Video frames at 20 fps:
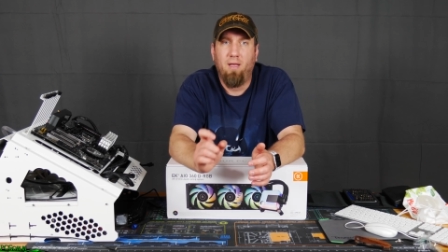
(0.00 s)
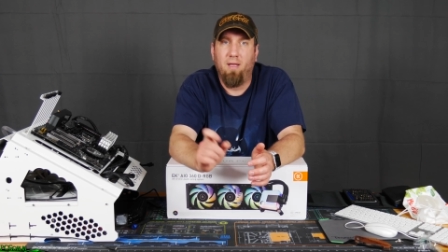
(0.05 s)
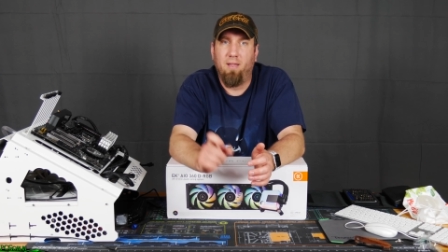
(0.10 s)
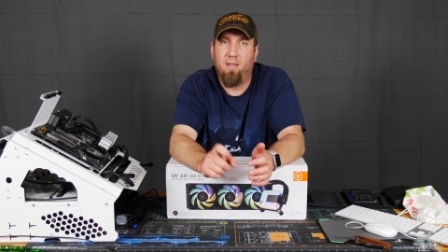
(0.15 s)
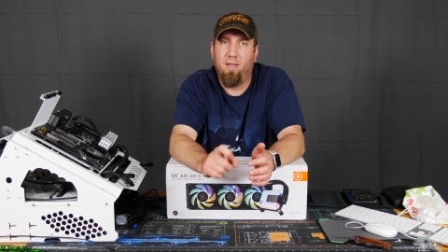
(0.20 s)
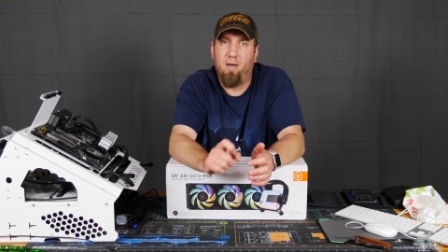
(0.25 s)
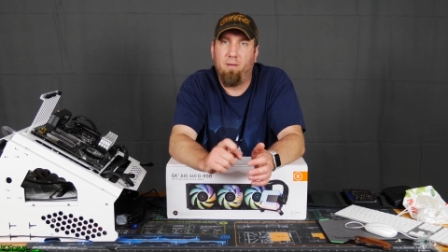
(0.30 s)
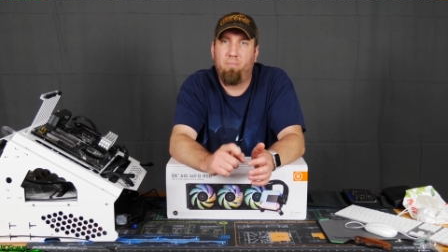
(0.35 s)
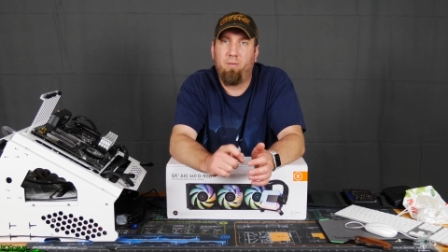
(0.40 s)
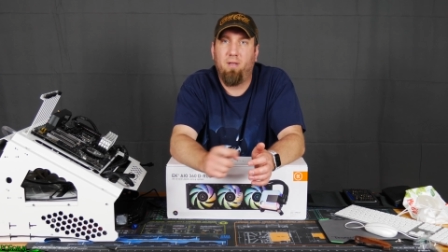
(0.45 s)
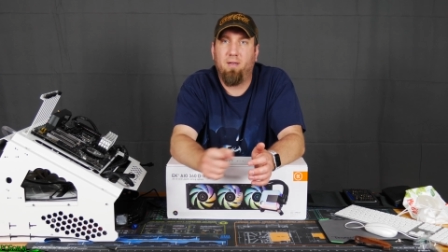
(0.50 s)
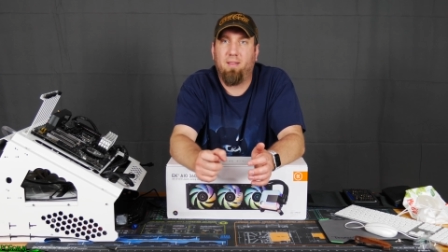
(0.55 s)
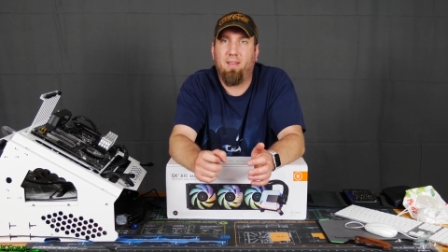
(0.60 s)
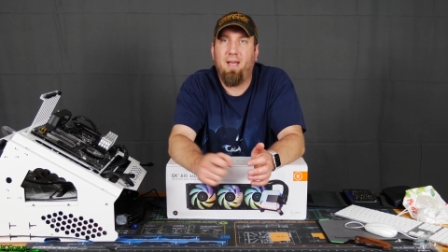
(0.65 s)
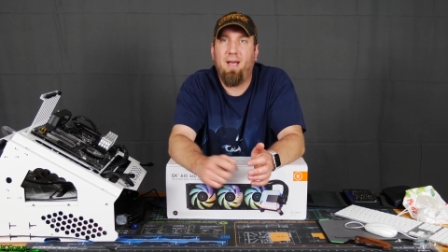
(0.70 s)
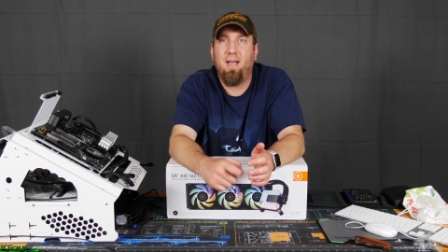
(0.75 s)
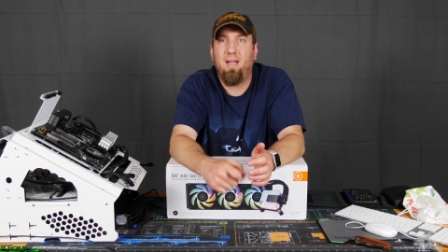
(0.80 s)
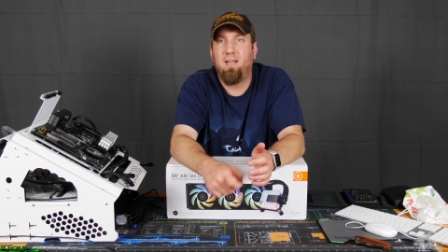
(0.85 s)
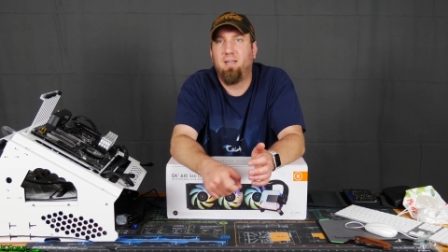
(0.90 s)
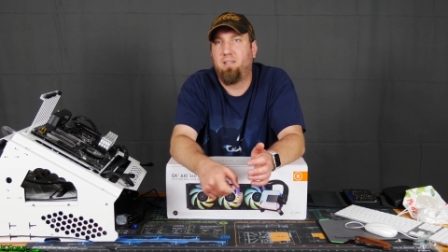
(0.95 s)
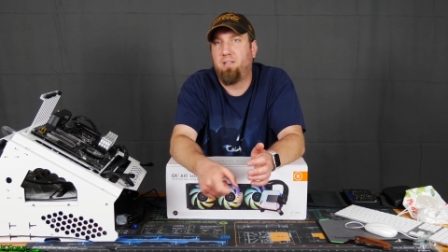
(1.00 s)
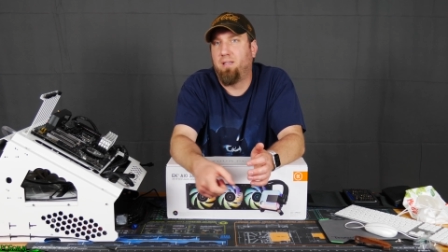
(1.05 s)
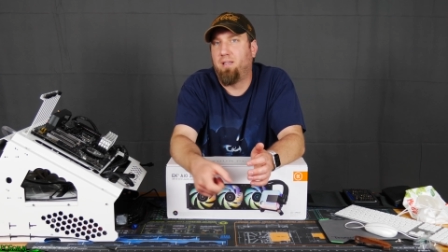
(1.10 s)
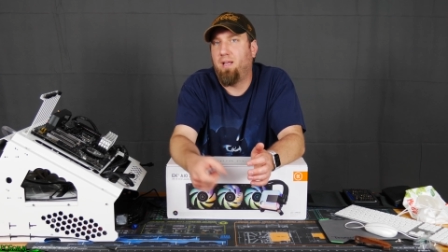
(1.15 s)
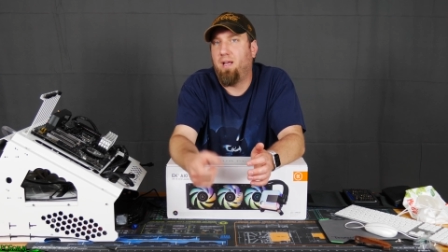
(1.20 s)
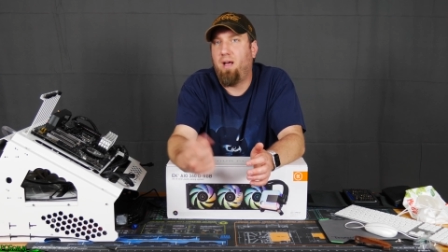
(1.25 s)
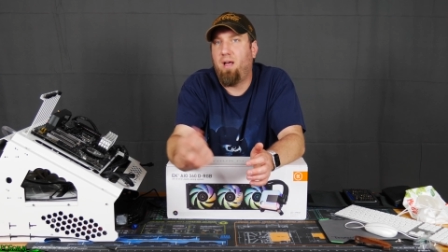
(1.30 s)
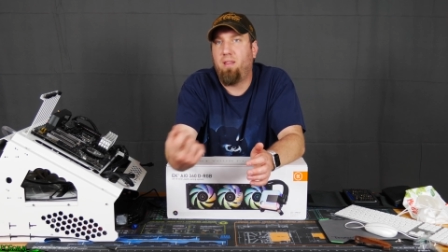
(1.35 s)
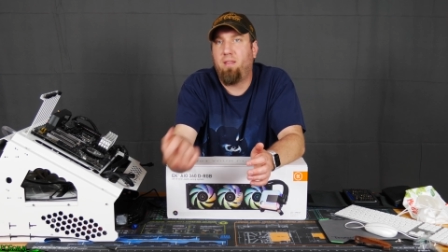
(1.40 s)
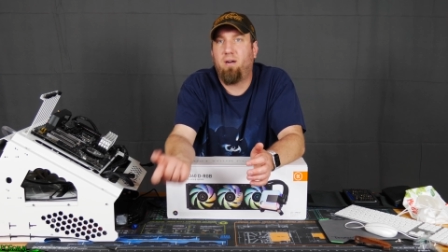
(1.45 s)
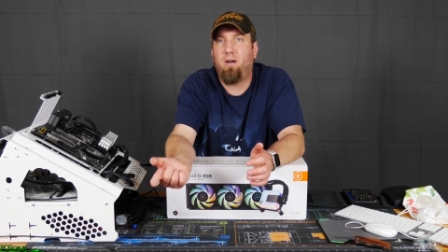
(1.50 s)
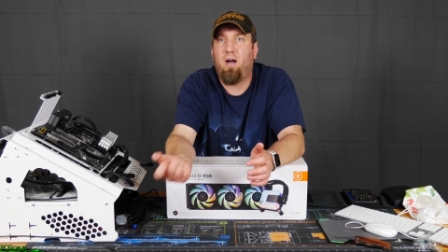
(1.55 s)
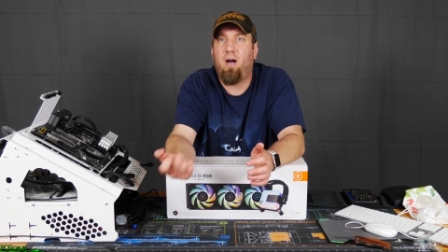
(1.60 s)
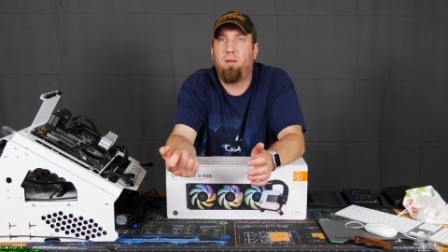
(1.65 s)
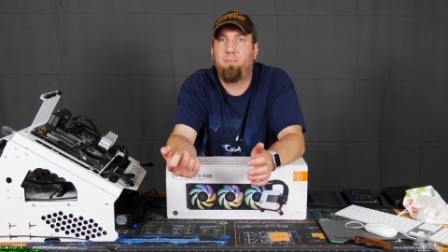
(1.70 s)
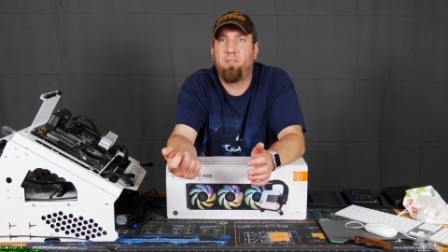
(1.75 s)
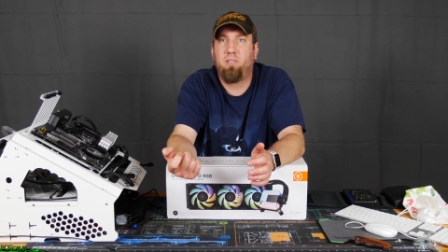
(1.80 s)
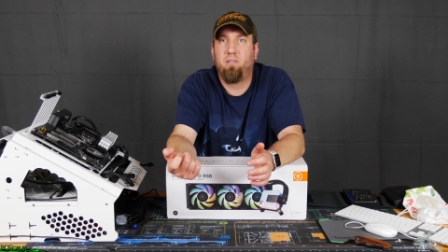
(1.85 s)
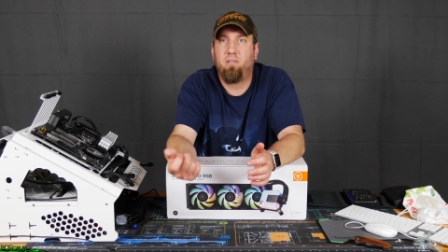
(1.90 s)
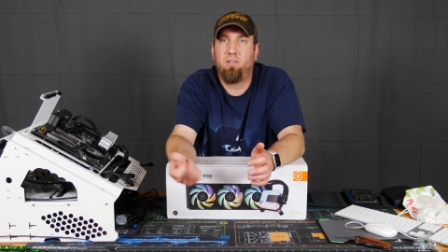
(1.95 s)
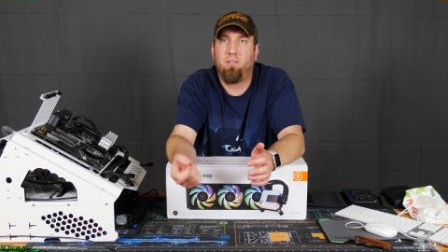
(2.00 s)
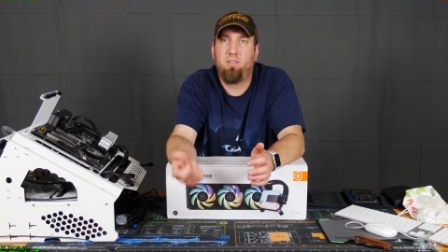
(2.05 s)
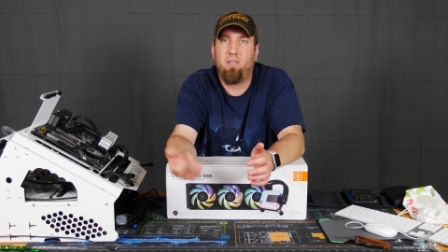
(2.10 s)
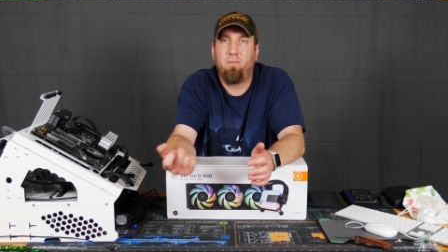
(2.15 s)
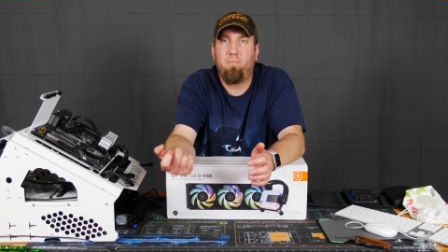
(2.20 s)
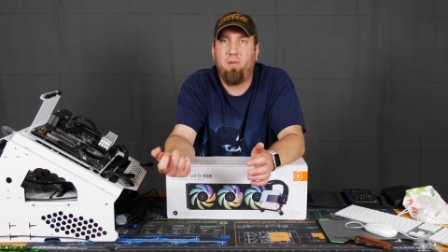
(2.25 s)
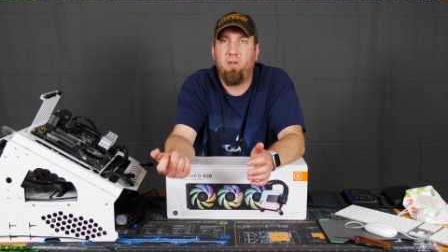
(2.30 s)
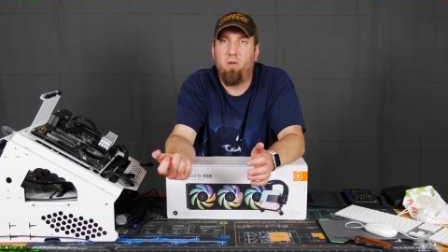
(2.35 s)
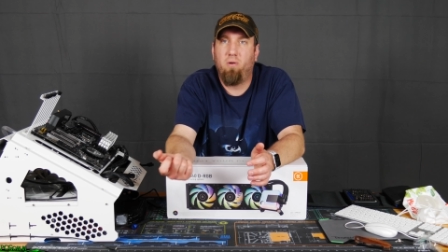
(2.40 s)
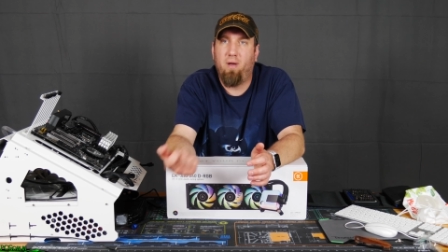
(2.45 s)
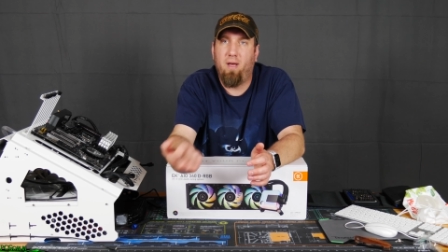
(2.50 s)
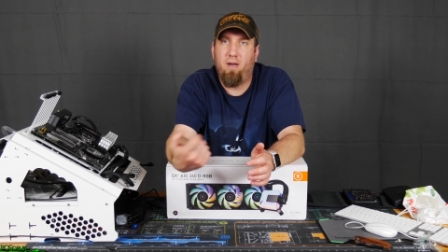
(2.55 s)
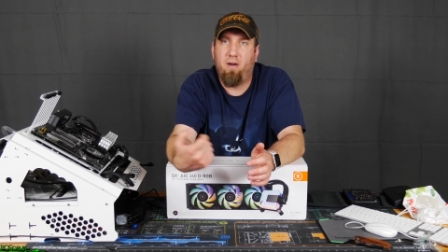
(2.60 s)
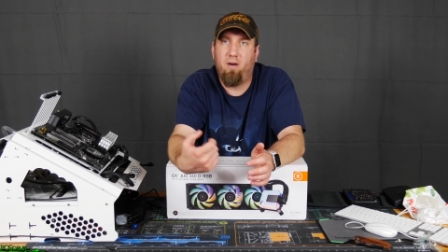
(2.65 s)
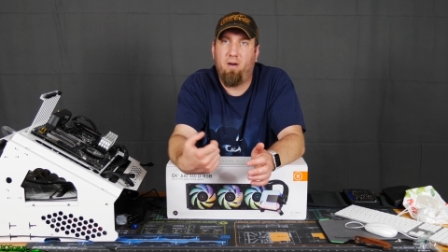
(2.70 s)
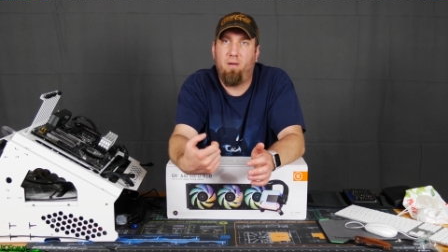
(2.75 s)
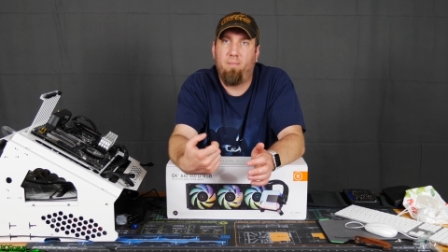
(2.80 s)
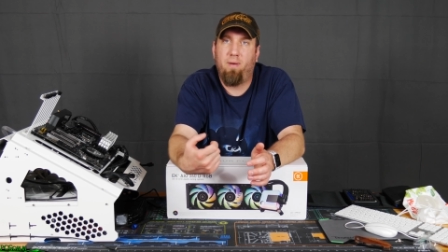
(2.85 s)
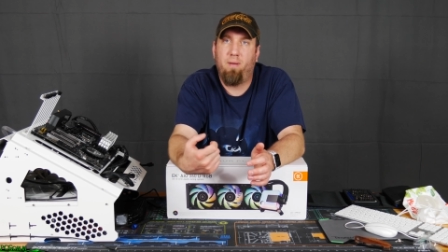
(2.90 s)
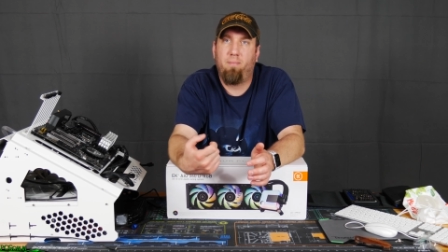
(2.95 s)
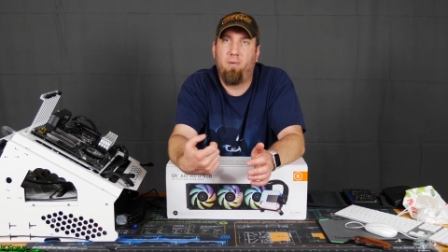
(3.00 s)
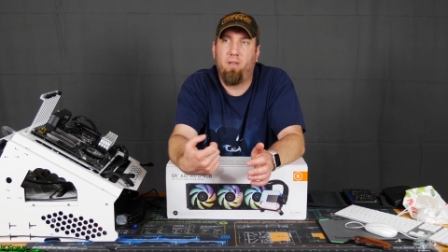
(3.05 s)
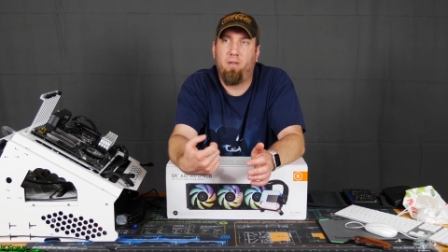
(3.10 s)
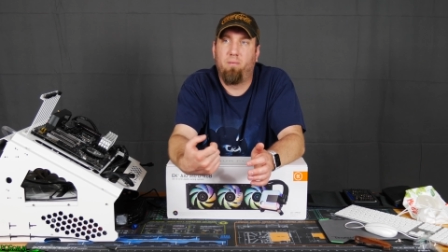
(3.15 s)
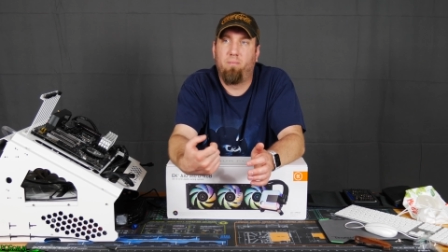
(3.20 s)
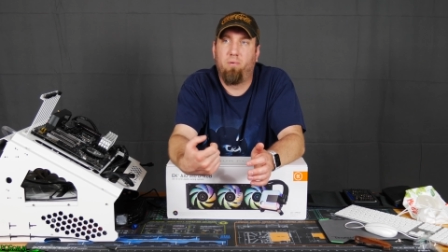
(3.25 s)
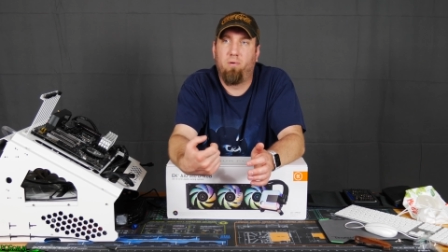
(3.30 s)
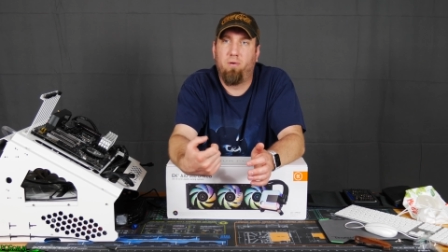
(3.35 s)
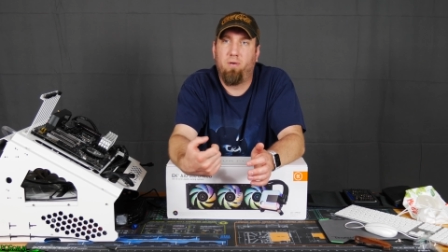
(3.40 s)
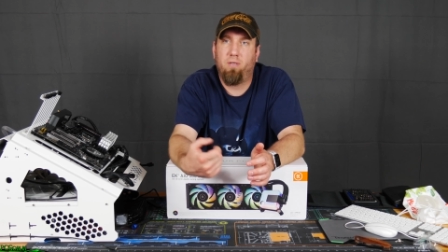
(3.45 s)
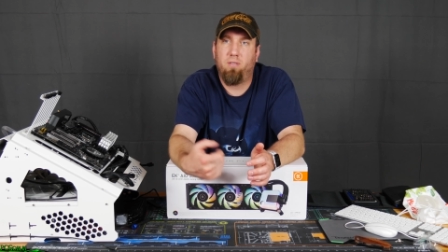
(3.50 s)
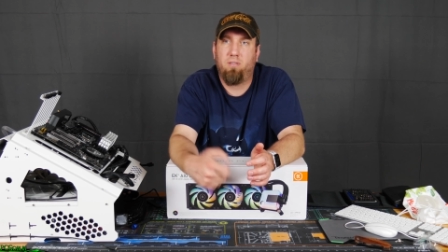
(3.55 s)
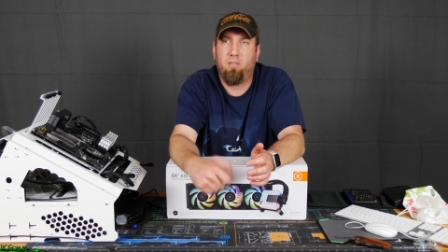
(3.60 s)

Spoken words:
and then I plugged that into the other optional CPU header on my motherboard.